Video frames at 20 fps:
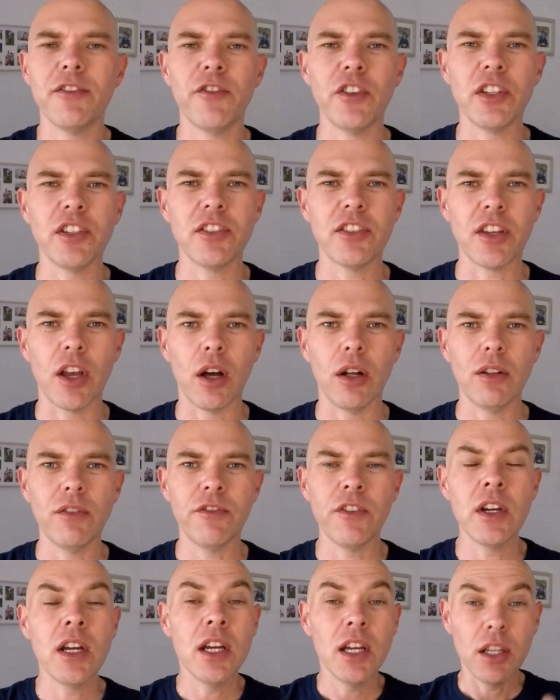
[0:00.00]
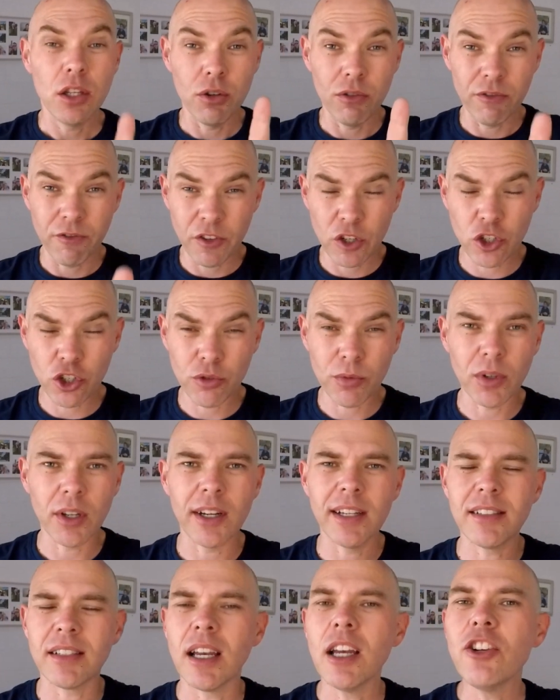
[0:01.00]
for yourself, your
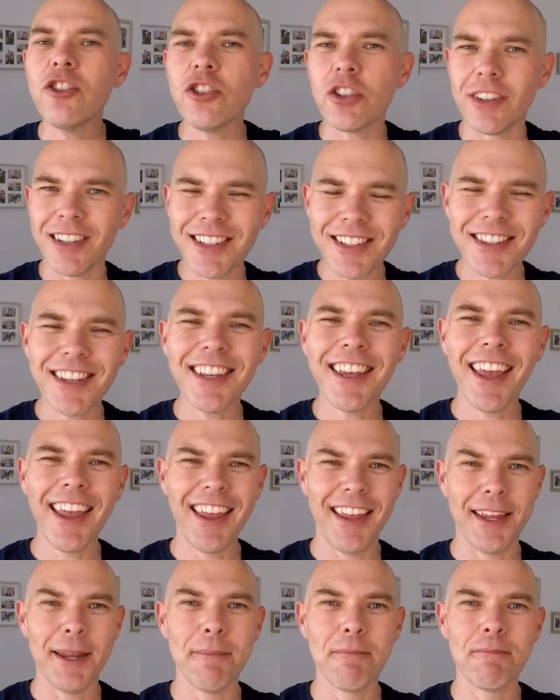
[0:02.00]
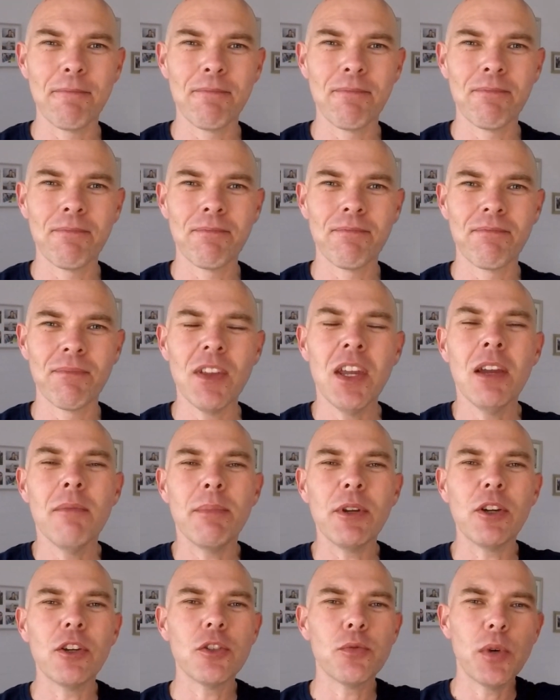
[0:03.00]
visualization is the key.
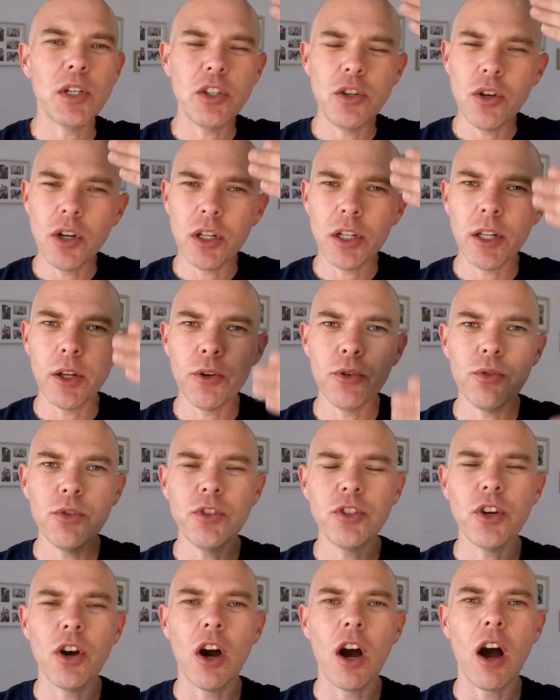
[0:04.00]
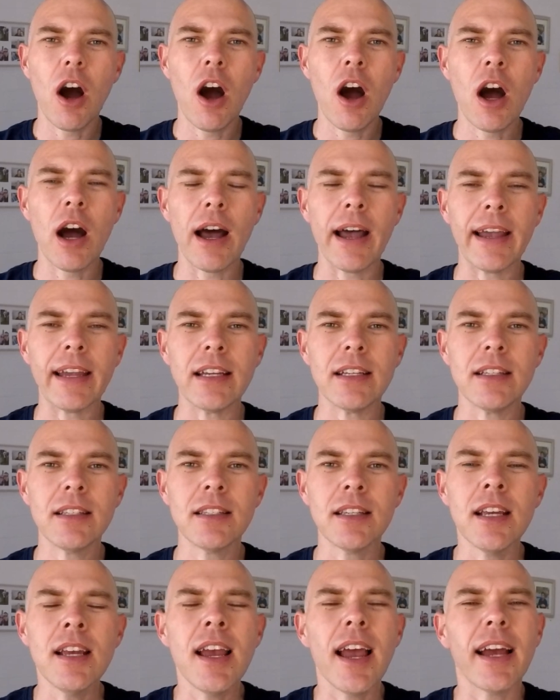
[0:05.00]
Because when you close your
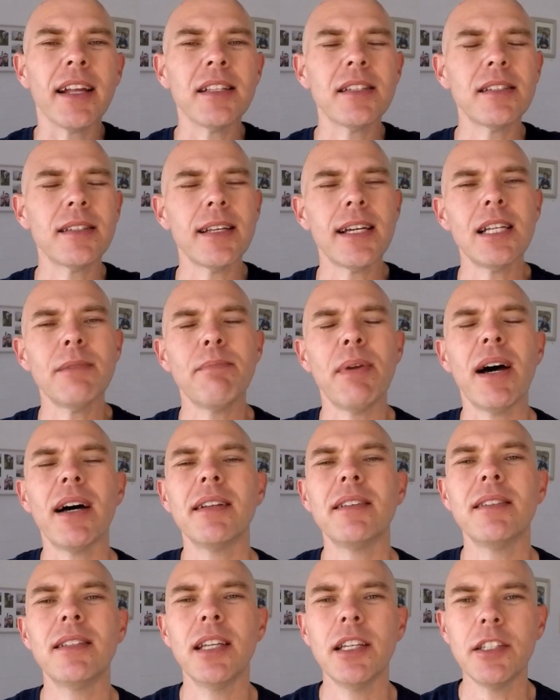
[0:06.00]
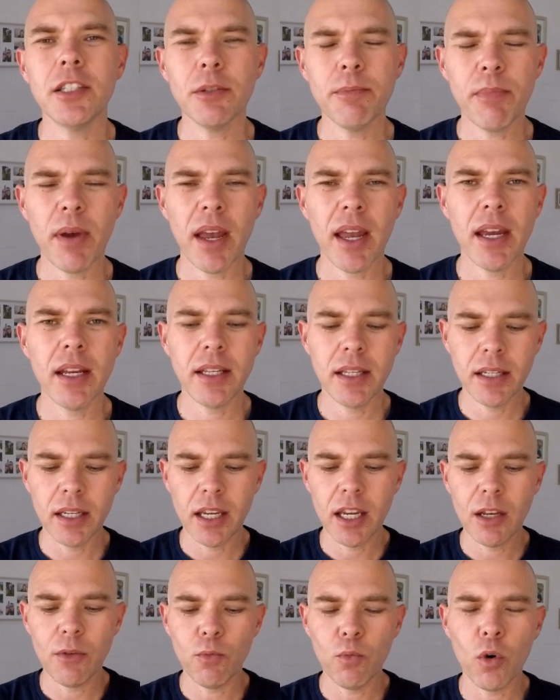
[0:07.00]
eyes and start participating
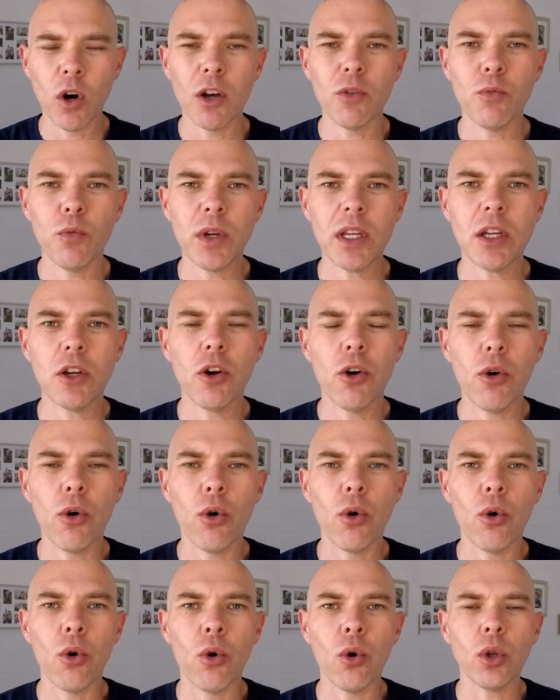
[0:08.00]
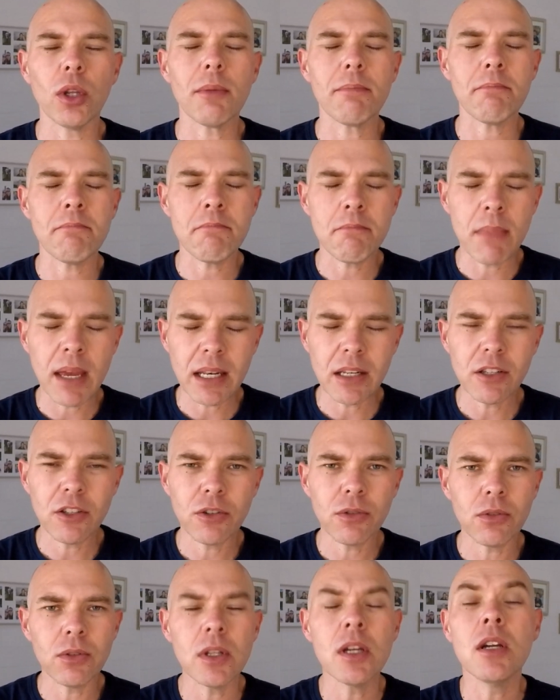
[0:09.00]
in what we call
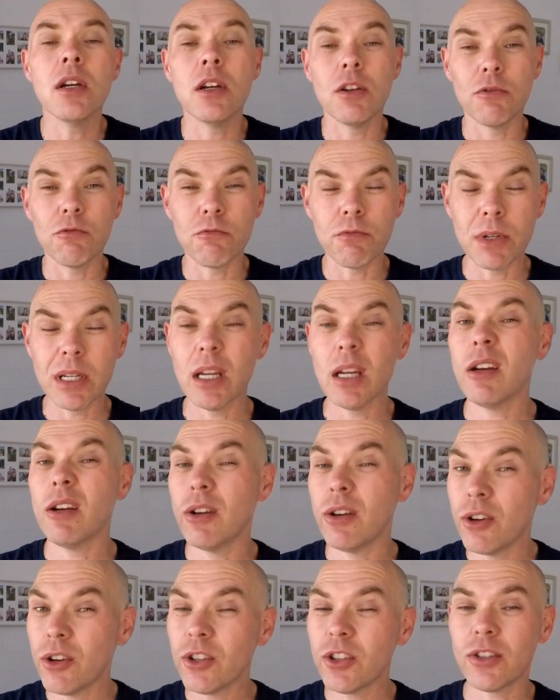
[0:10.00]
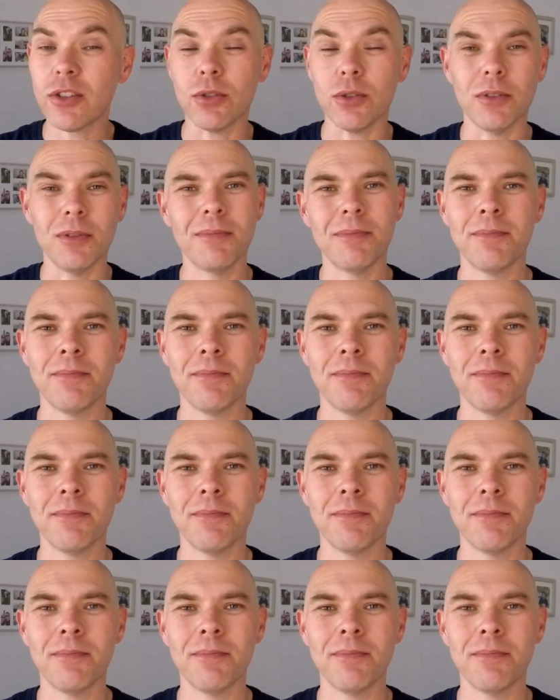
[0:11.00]
mental rehearsal,